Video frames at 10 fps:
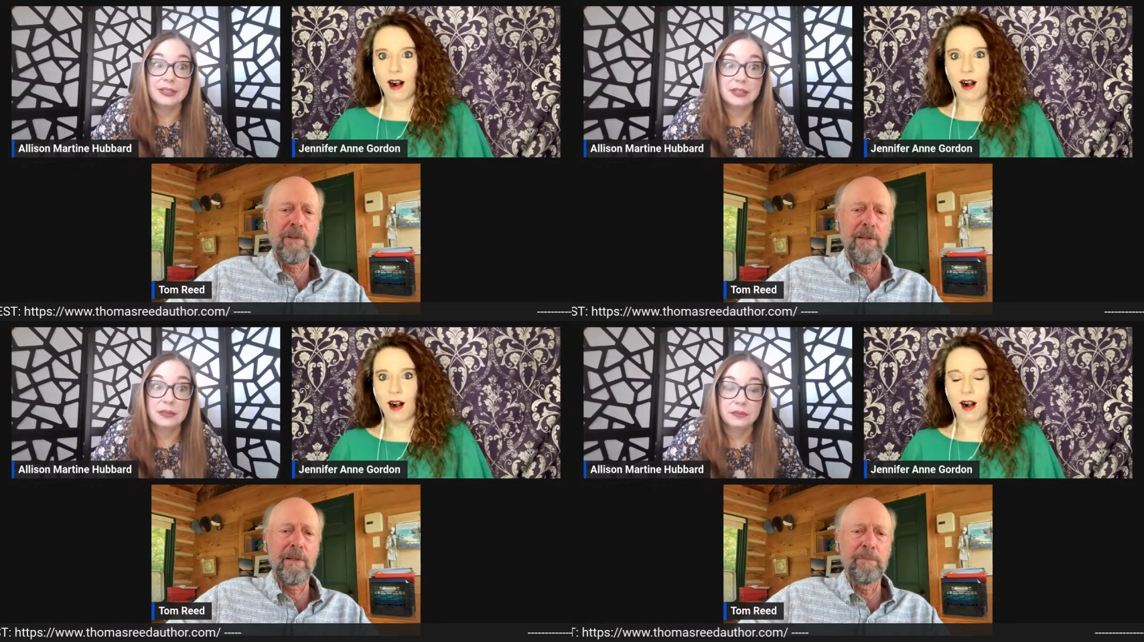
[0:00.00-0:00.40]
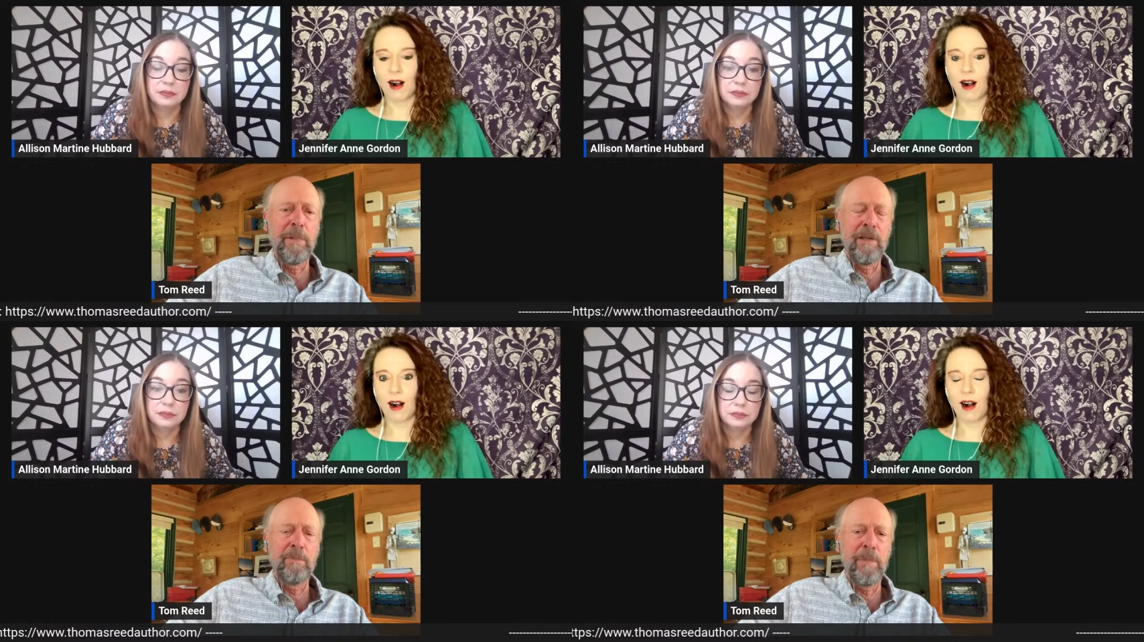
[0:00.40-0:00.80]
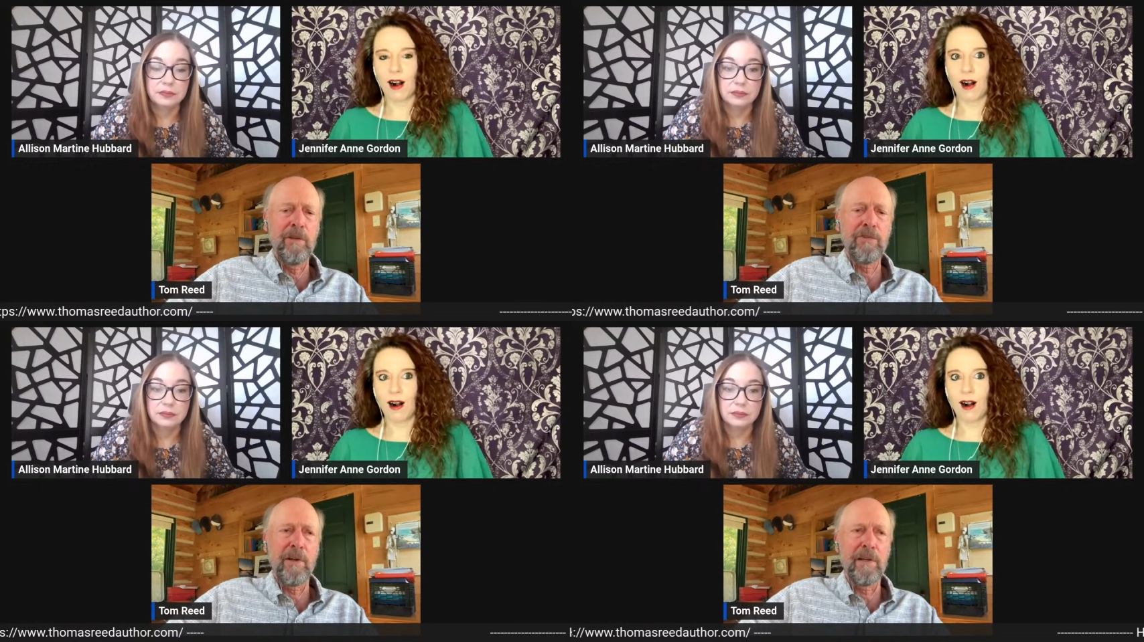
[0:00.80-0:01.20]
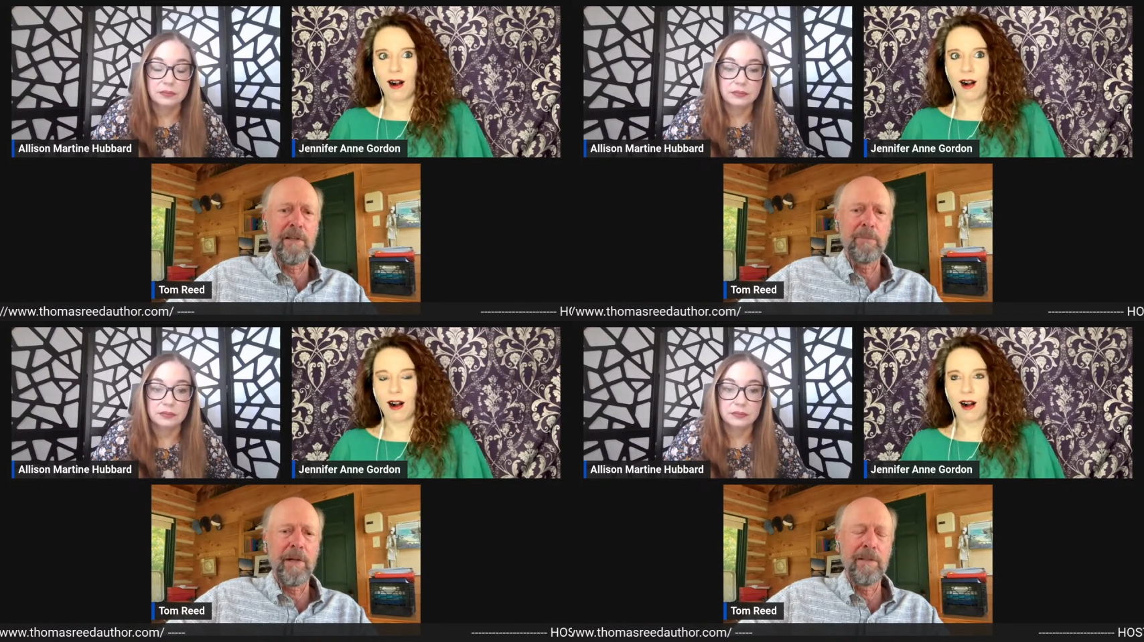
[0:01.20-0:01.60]
Speaker 1: is uh, ba based on
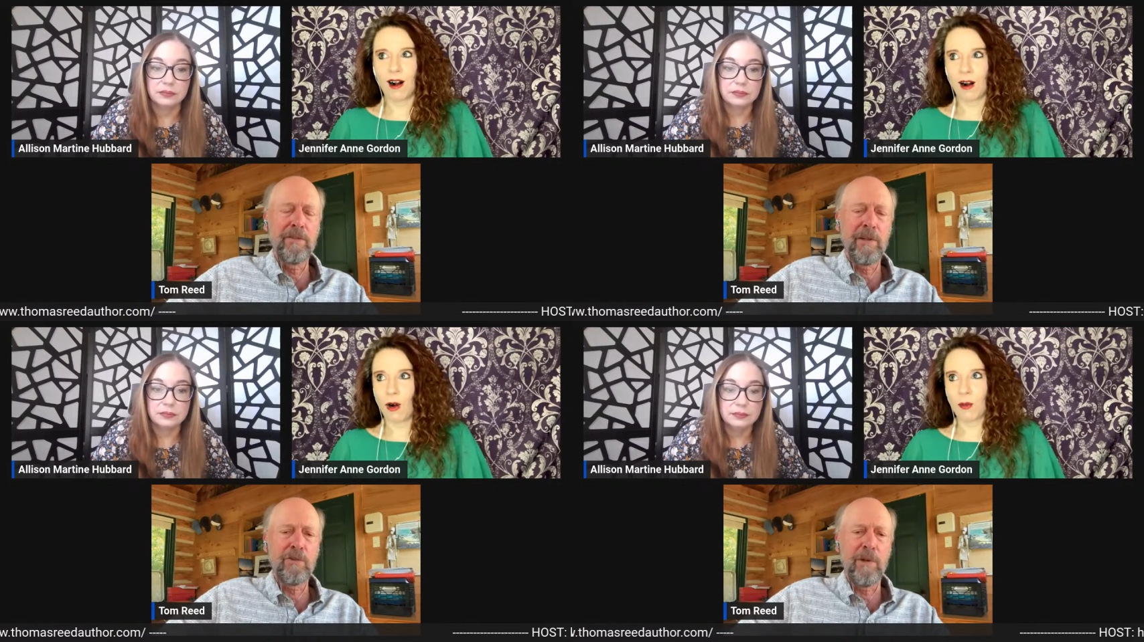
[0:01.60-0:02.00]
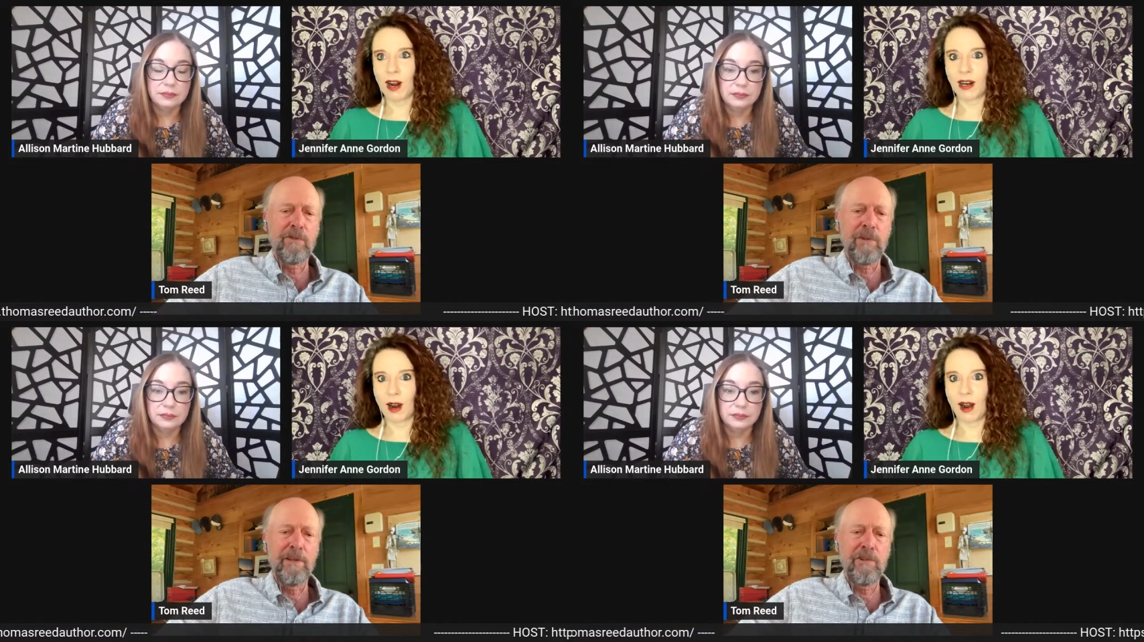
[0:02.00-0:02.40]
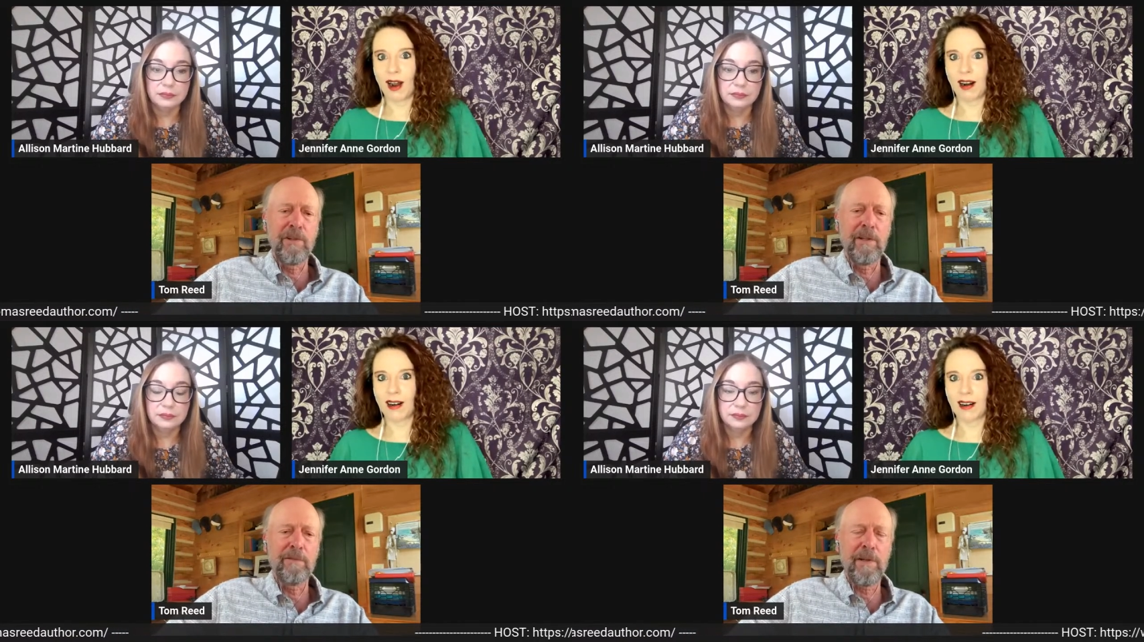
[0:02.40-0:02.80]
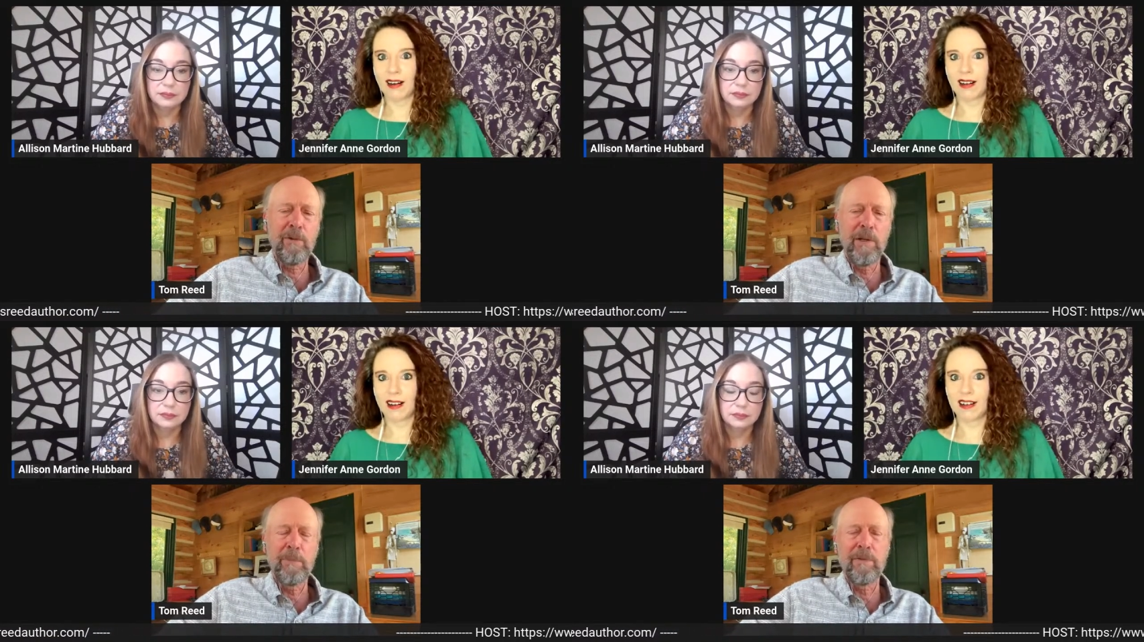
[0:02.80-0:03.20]
it, but I did a translation, and if I
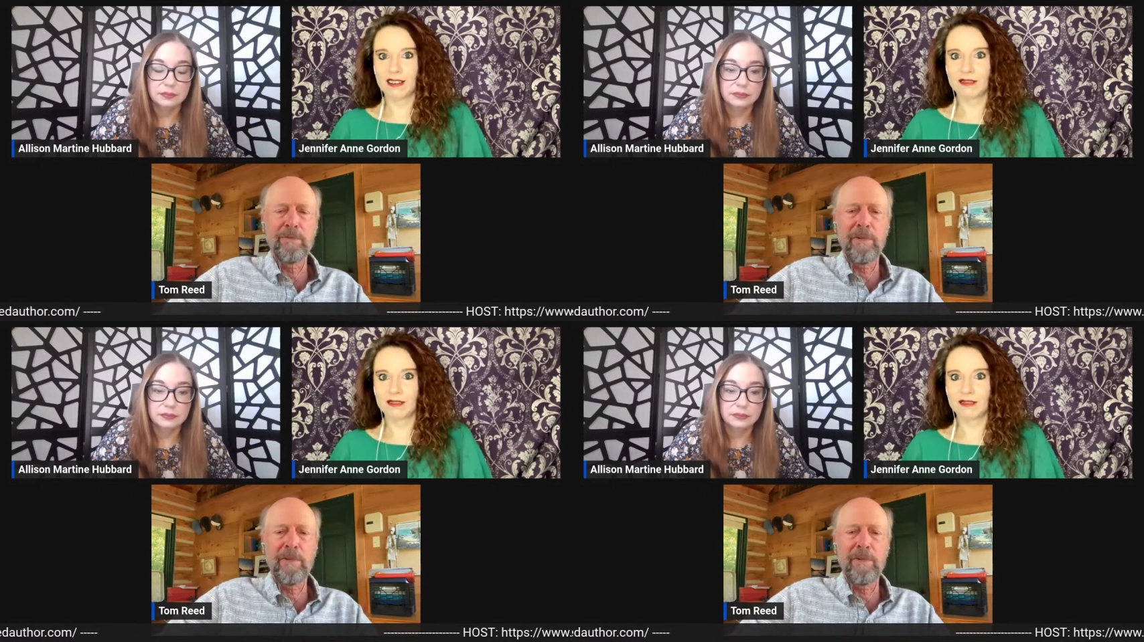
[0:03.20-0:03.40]
were able to